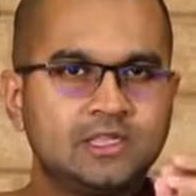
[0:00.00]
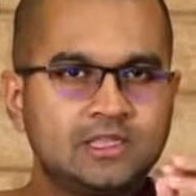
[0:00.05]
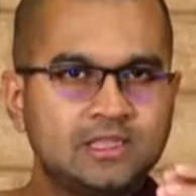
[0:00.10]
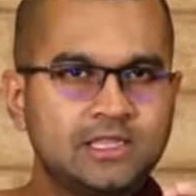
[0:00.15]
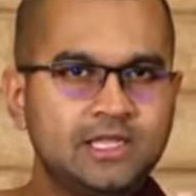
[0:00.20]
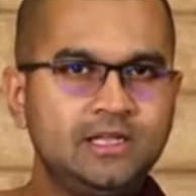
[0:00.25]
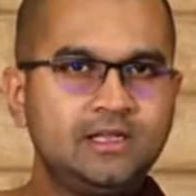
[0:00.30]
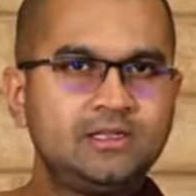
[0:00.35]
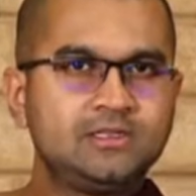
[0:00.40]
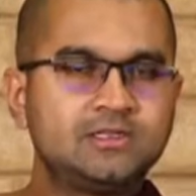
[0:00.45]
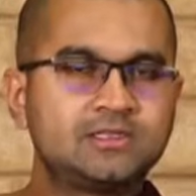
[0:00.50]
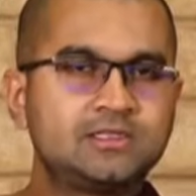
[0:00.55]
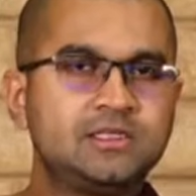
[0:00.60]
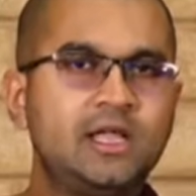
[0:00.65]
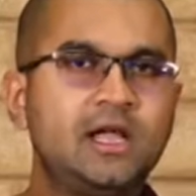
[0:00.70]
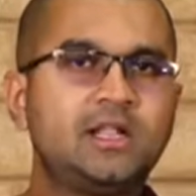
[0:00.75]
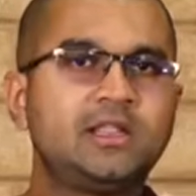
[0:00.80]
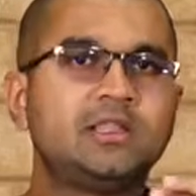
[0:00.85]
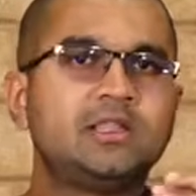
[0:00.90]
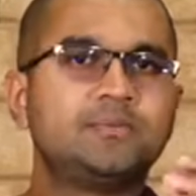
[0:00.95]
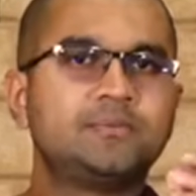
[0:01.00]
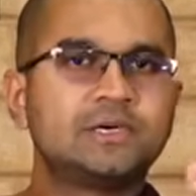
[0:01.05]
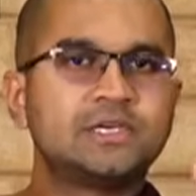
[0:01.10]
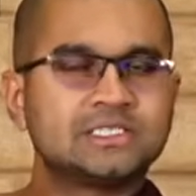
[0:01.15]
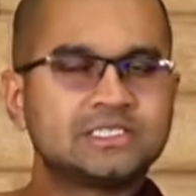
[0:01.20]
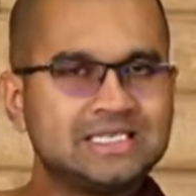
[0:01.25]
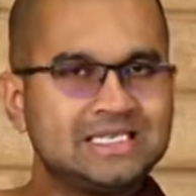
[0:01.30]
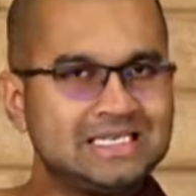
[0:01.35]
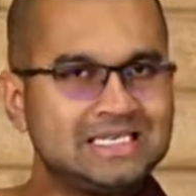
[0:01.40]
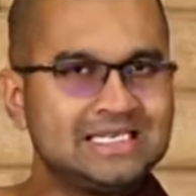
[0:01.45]
things that the
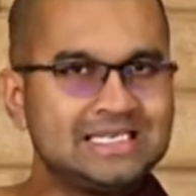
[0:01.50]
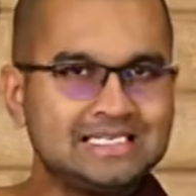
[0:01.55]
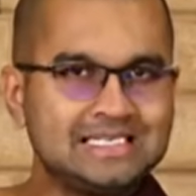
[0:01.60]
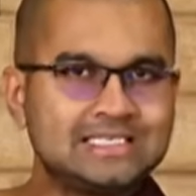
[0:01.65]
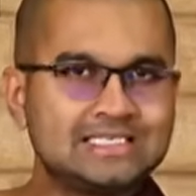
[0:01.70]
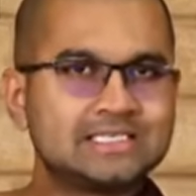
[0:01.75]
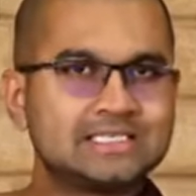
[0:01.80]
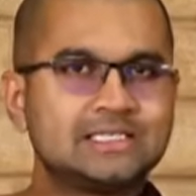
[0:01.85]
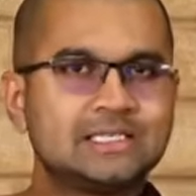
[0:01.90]
person needs.